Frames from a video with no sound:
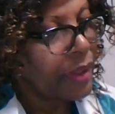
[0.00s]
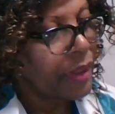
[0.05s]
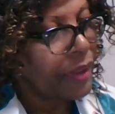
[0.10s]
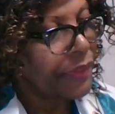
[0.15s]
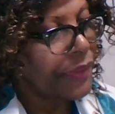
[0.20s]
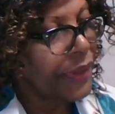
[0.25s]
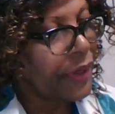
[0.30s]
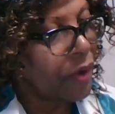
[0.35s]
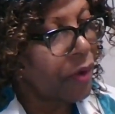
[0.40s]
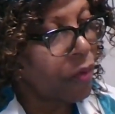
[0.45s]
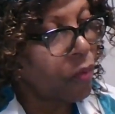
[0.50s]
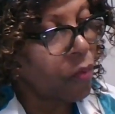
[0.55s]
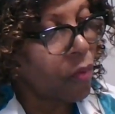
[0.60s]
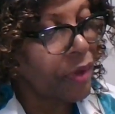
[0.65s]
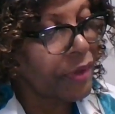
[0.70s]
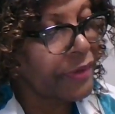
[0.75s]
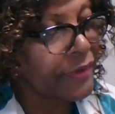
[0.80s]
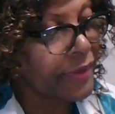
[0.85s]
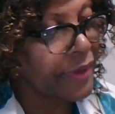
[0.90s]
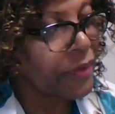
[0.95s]
The
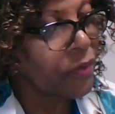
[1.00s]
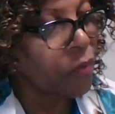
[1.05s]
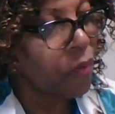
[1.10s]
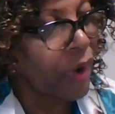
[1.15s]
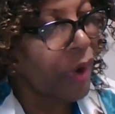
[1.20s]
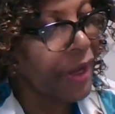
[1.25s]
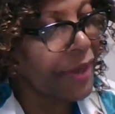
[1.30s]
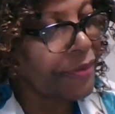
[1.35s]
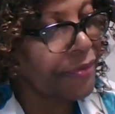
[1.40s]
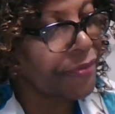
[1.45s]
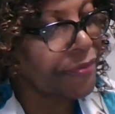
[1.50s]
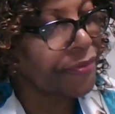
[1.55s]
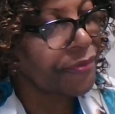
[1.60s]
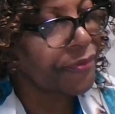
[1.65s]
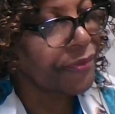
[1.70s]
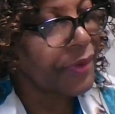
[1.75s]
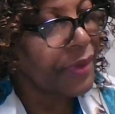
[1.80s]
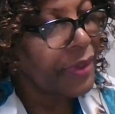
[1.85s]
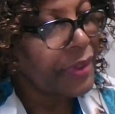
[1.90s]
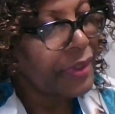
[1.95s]
Unwanted Wife,
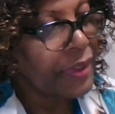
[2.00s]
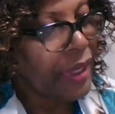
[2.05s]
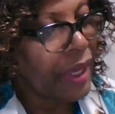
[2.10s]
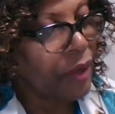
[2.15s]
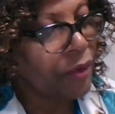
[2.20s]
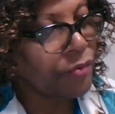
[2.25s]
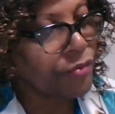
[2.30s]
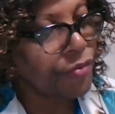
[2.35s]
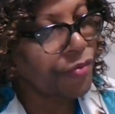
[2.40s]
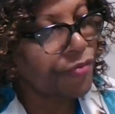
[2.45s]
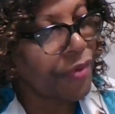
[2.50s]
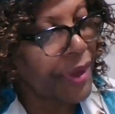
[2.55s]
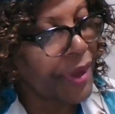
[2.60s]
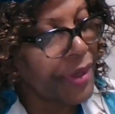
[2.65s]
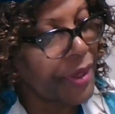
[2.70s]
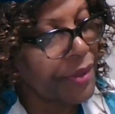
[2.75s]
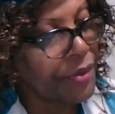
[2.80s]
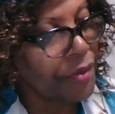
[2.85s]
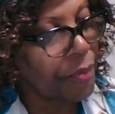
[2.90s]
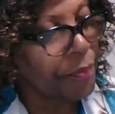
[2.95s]
How to
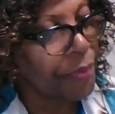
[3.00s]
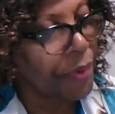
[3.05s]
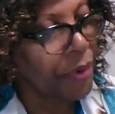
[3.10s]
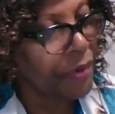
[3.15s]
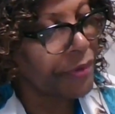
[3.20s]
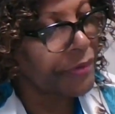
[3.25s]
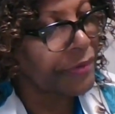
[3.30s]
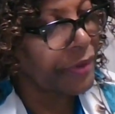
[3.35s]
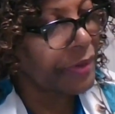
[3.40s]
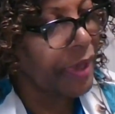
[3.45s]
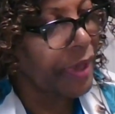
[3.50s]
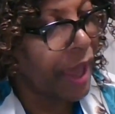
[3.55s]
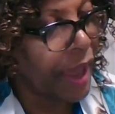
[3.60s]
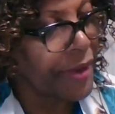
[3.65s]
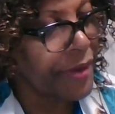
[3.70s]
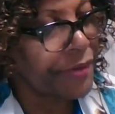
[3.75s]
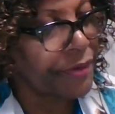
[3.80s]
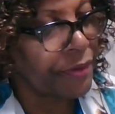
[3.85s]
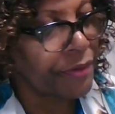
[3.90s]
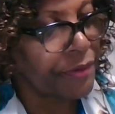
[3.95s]
Fire Your Boss and
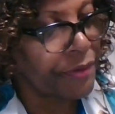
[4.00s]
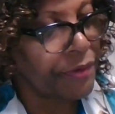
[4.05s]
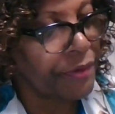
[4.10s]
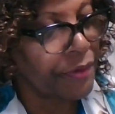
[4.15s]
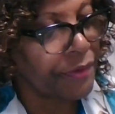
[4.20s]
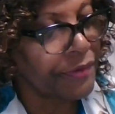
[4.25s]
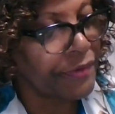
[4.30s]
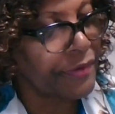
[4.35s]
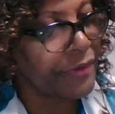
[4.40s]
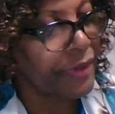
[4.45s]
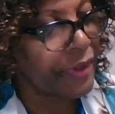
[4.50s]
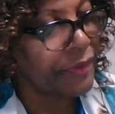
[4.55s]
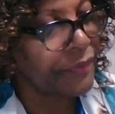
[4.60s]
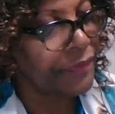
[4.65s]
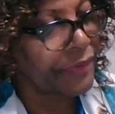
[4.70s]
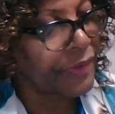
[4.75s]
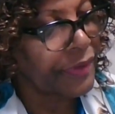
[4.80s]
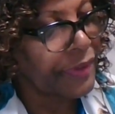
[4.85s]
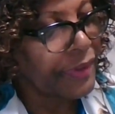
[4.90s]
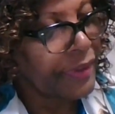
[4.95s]
Hire Yourself,
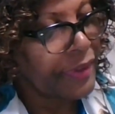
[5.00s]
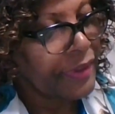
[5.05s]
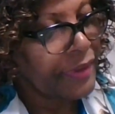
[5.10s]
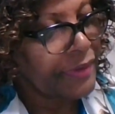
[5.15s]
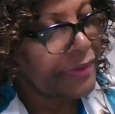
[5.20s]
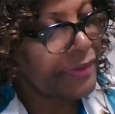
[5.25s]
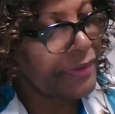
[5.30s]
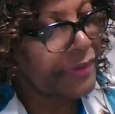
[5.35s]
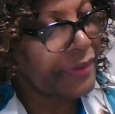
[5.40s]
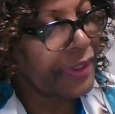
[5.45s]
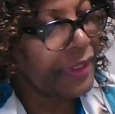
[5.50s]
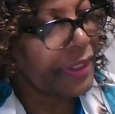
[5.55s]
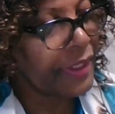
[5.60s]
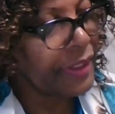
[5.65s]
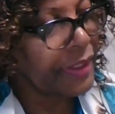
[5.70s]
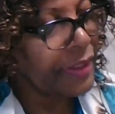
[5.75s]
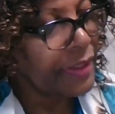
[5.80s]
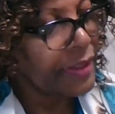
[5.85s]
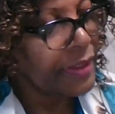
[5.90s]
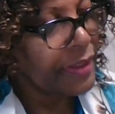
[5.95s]

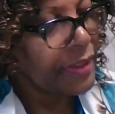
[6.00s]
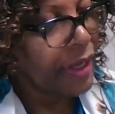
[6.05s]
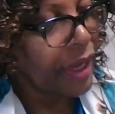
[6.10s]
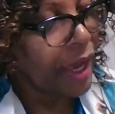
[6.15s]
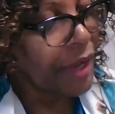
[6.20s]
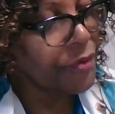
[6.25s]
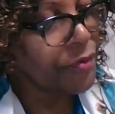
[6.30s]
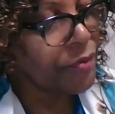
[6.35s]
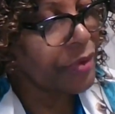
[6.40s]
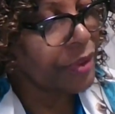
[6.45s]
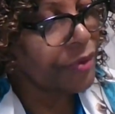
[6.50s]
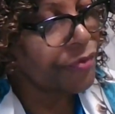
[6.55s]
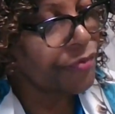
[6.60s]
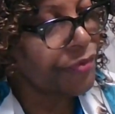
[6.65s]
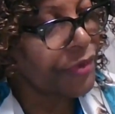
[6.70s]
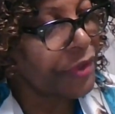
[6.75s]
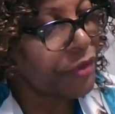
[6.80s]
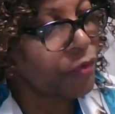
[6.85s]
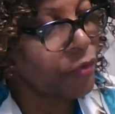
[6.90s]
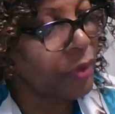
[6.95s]
Seen, How You Can
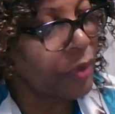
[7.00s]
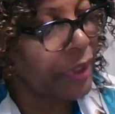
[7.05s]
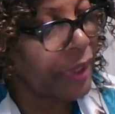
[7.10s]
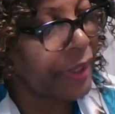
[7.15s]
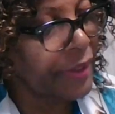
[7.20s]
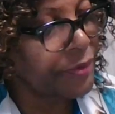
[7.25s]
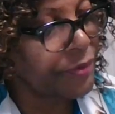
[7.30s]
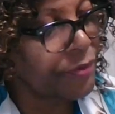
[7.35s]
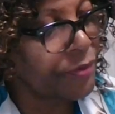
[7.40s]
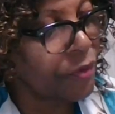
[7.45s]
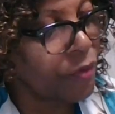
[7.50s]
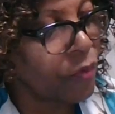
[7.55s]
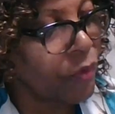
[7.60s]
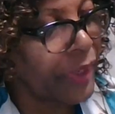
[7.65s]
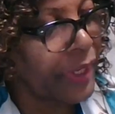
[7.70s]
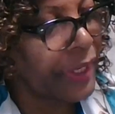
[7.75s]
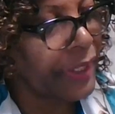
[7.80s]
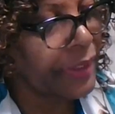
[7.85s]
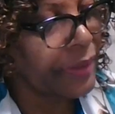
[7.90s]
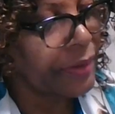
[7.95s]
Visualize Your
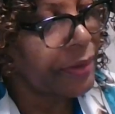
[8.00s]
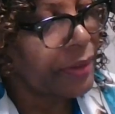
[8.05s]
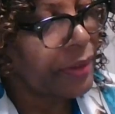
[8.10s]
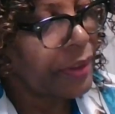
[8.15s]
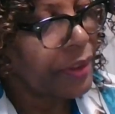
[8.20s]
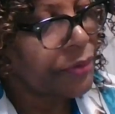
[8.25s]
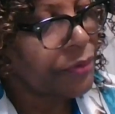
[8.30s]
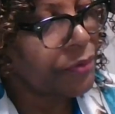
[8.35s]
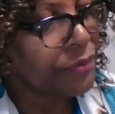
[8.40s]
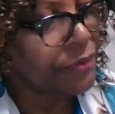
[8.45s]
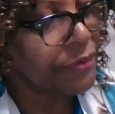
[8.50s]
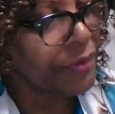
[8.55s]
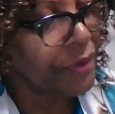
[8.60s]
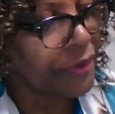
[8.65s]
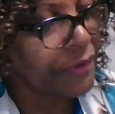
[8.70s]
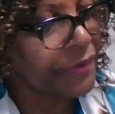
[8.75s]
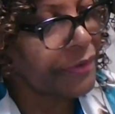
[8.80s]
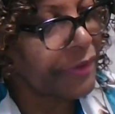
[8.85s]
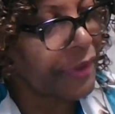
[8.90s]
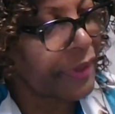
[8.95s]
Way to
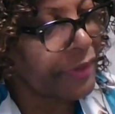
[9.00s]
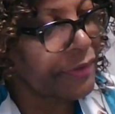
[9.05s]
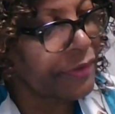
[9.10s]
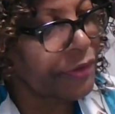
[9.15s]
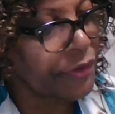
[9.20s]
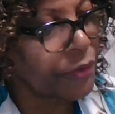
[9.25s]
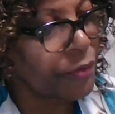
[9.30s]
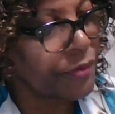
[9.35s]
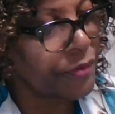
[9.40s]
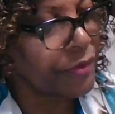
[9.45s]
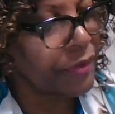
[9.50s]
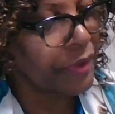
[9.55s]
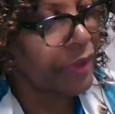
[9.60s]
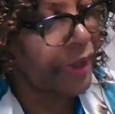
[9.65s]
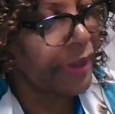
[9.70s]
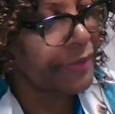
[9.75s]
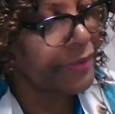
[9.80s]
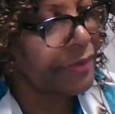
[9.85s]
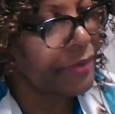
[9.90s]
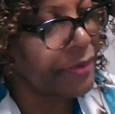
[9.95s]
Success
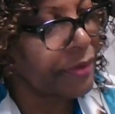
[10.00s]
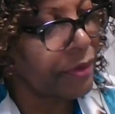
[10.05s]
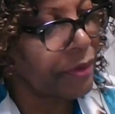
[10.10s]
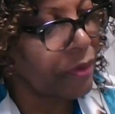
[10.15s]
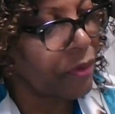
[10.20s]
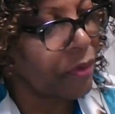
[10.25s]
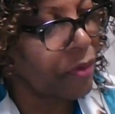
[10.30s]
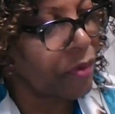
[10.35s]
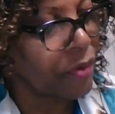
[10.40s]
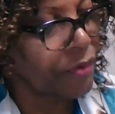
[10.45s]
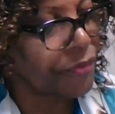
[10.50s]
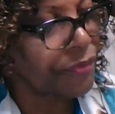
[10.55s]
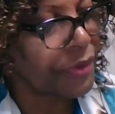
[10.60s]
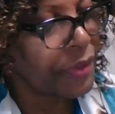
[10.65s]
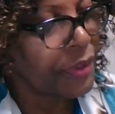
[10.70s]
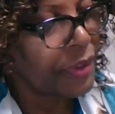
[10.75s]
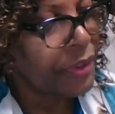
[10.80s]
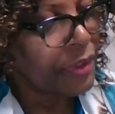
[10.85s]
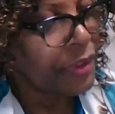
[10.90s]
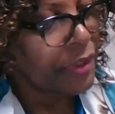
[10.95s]
Utilizing the Law of
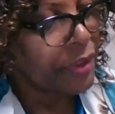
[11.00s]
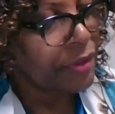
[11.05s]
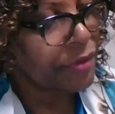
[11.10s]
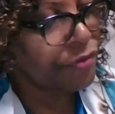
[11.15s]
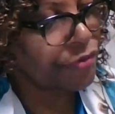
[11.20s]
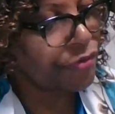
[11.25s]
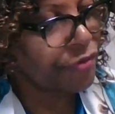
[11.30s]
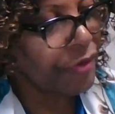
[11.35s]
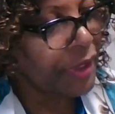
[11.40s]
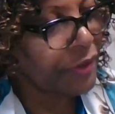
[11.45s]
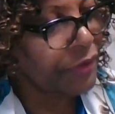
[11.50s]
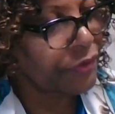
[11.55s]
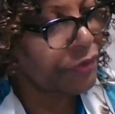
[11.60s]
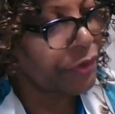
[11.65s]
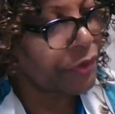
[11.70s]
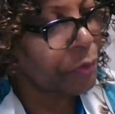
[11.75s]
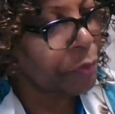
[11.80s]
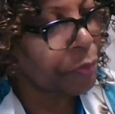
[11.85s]
Attraction,